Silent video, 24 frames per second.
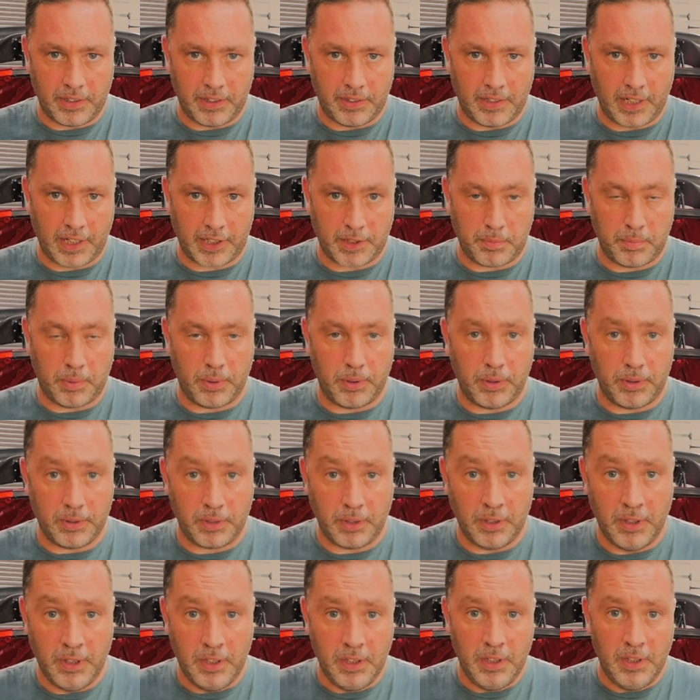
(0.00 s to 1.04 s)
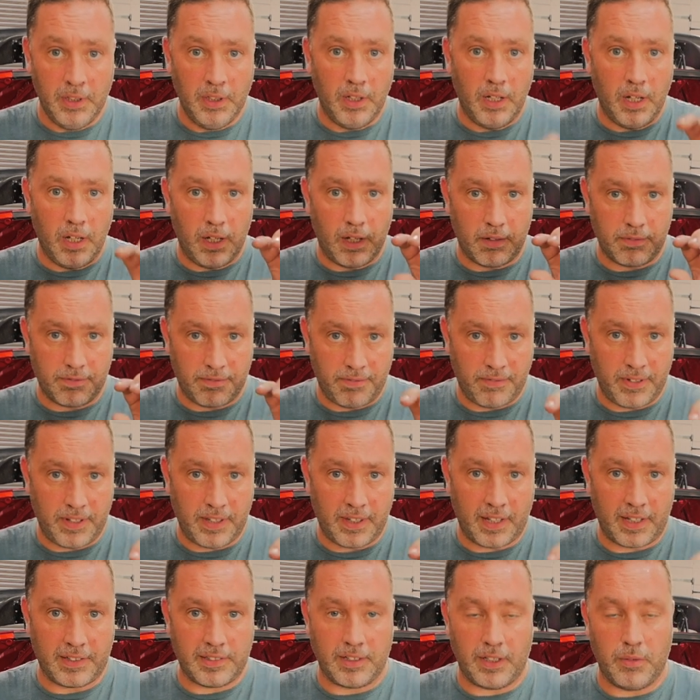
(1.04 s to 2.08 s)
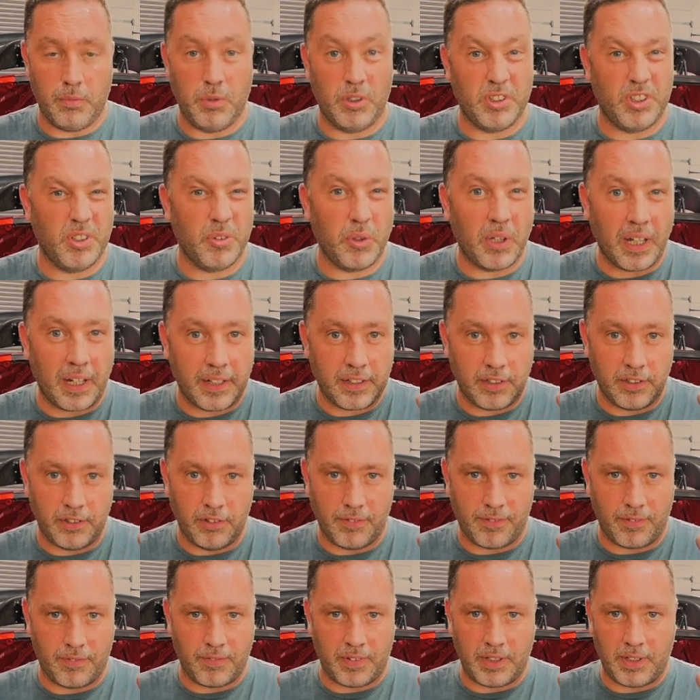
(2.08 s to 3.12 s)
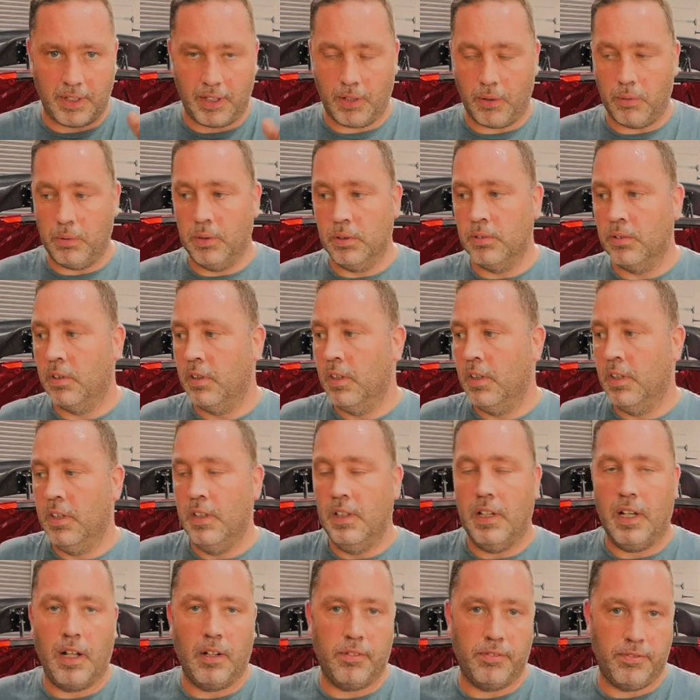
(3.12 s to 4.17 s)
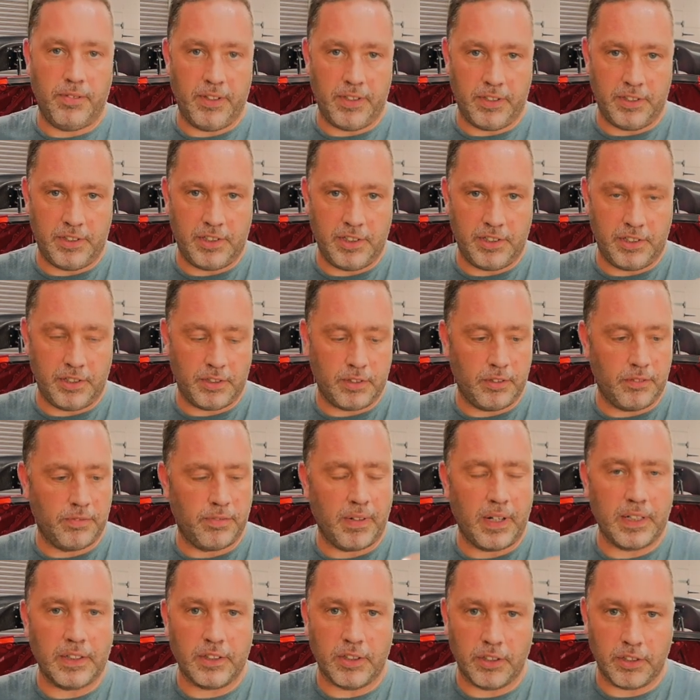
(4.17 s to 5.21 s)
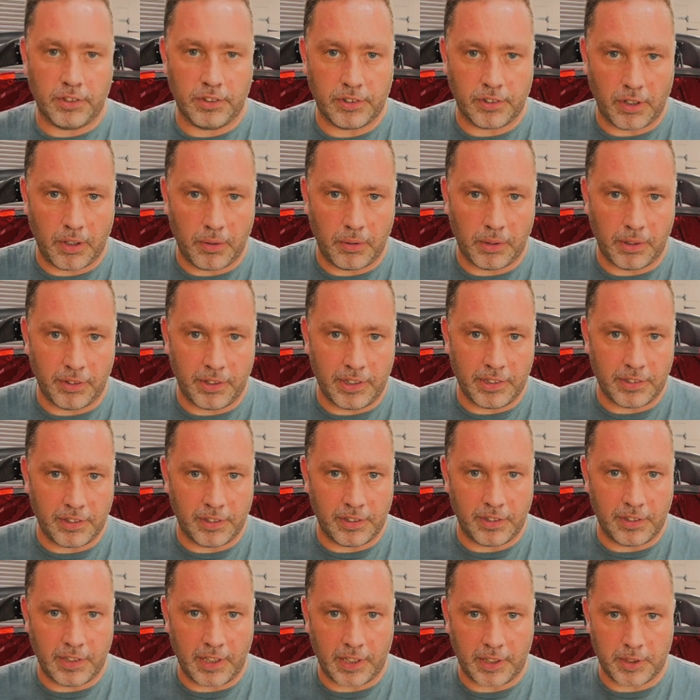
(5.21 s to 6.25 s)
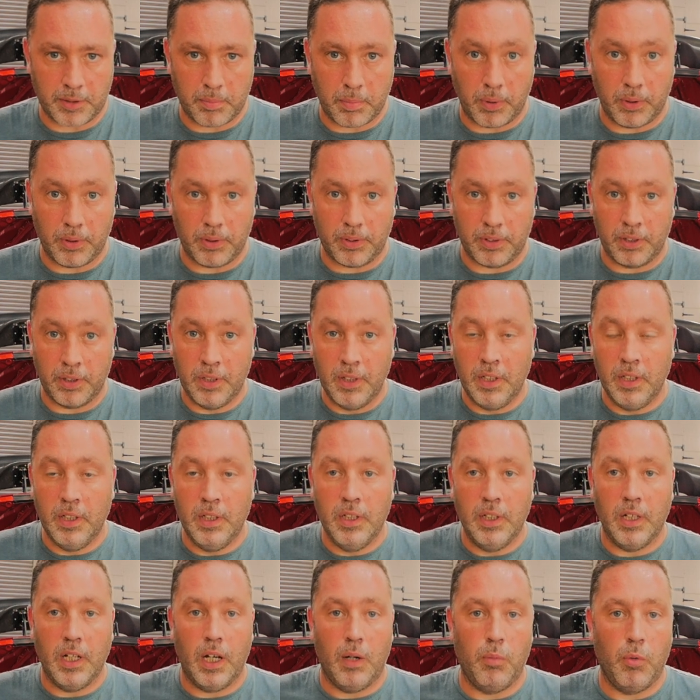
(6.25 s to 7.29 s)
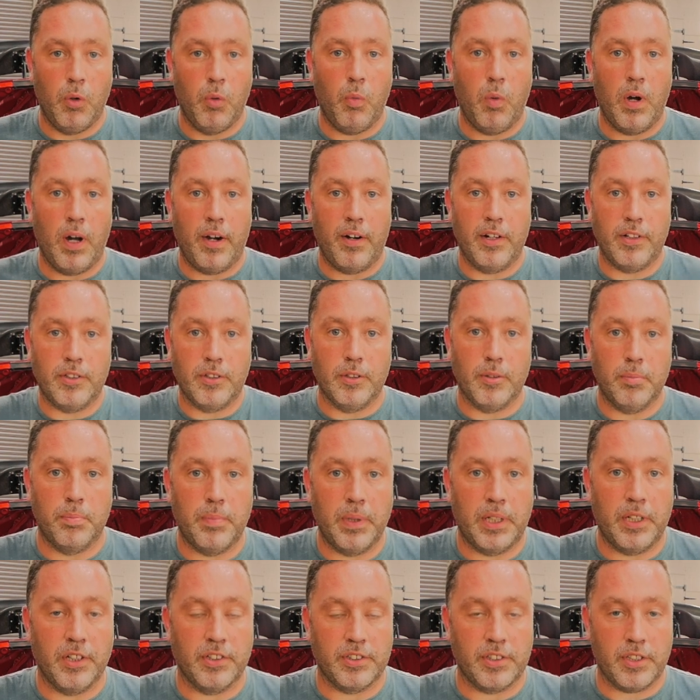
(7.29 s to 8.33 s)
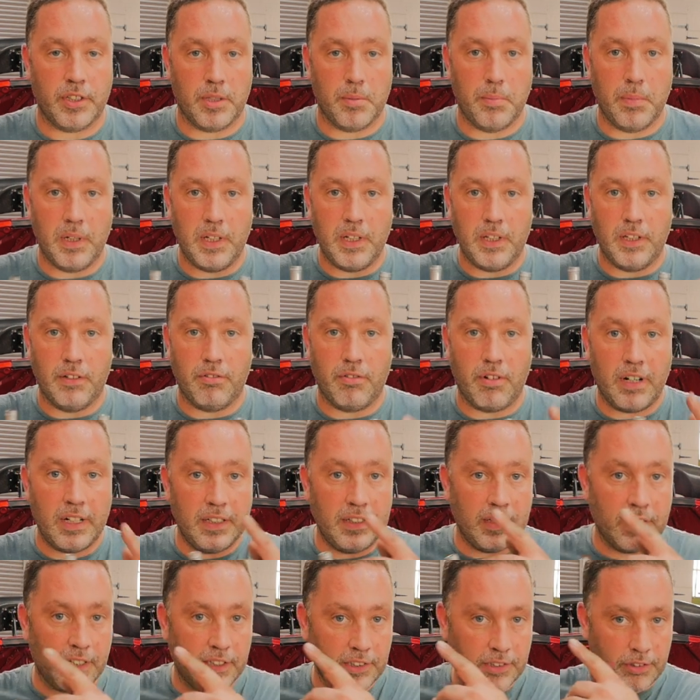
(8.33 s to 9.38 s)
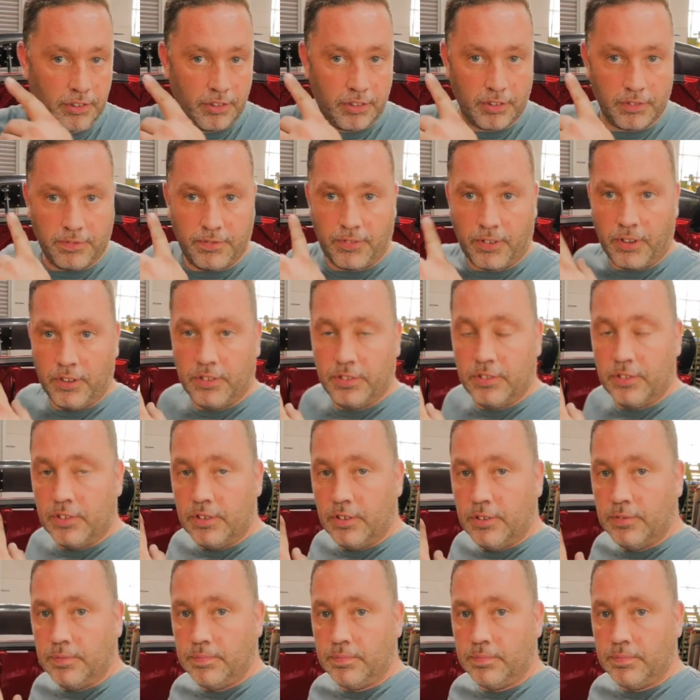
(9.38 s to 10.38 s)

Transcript: the dashboard and fit that in. We'll do that in another video. I'll fit the digital fan controller into the dashboard and we'll wire it up because at the minute the radiator at the front